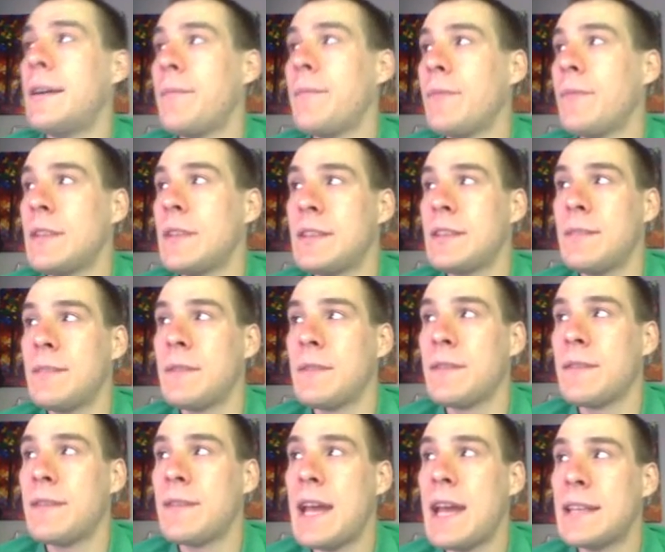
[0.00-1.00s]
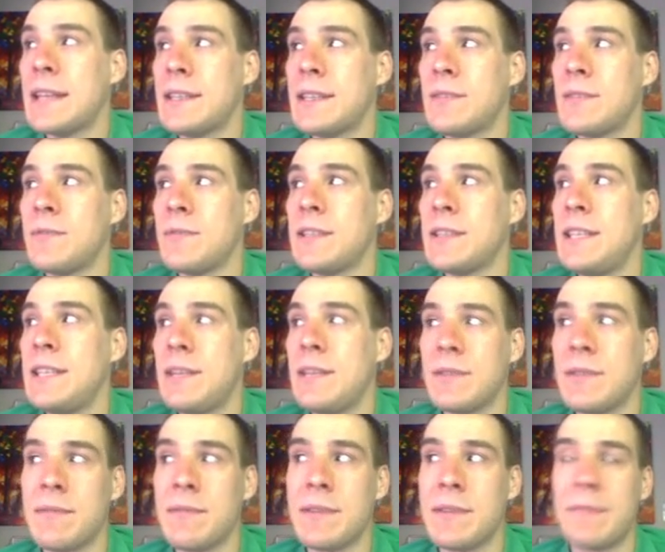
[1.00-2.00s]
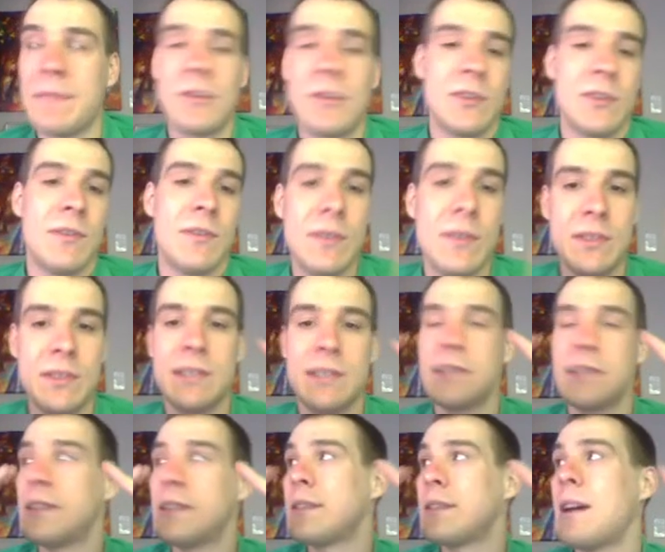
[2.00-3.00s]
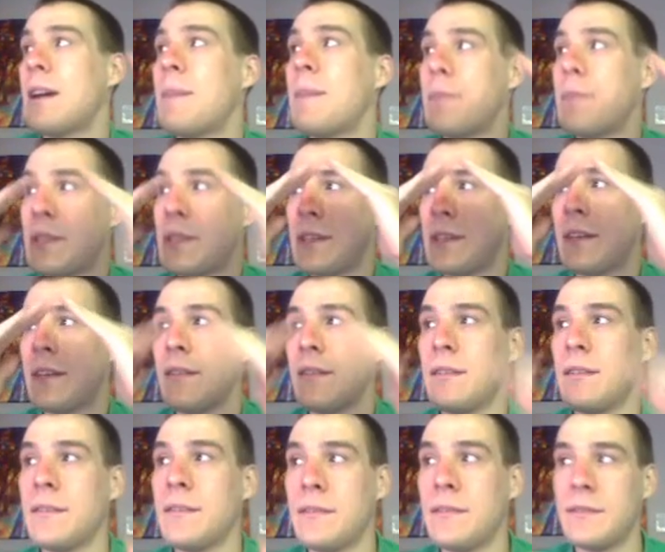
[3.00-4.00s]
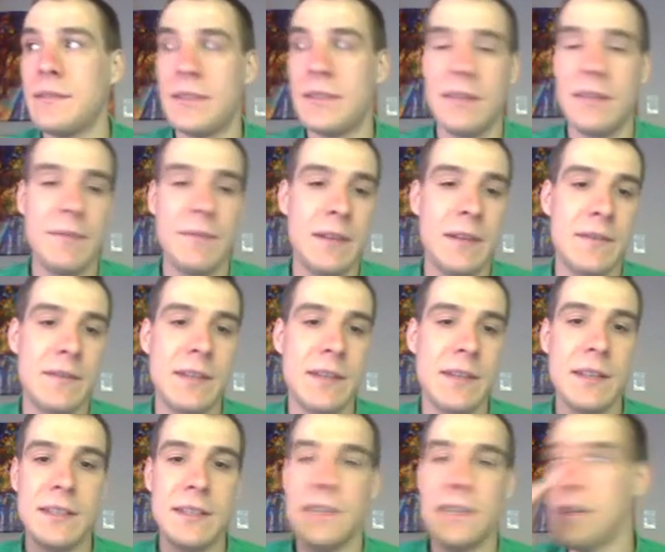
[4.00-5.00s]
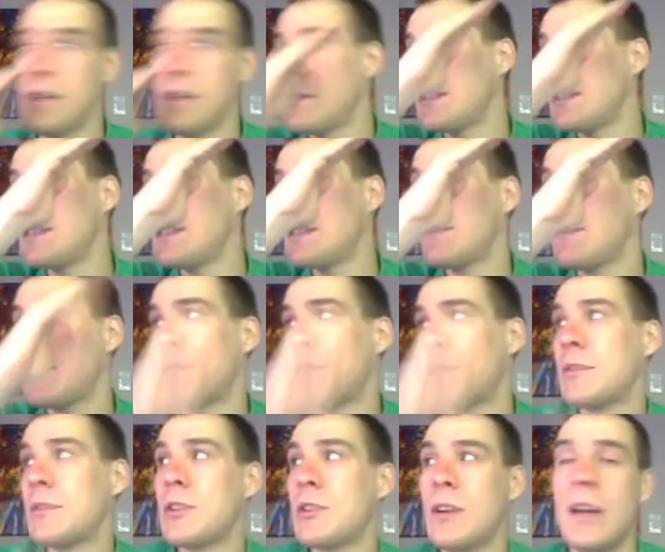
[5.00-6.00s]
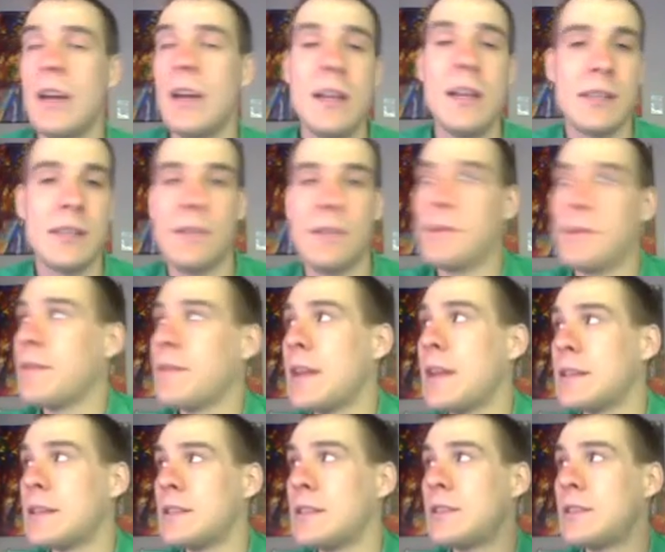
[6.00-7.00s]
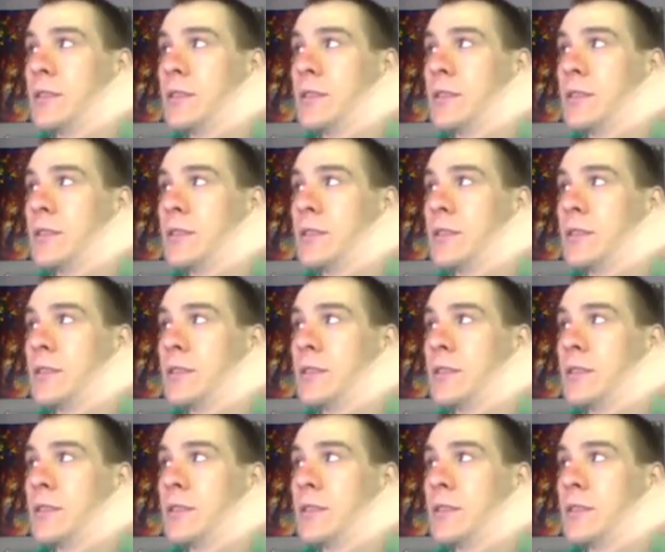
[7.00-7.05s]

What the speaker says: Solubility of gases will decrease with temperature. So there's this opposite. Solubility of solids increases with temperature. Solubility of gases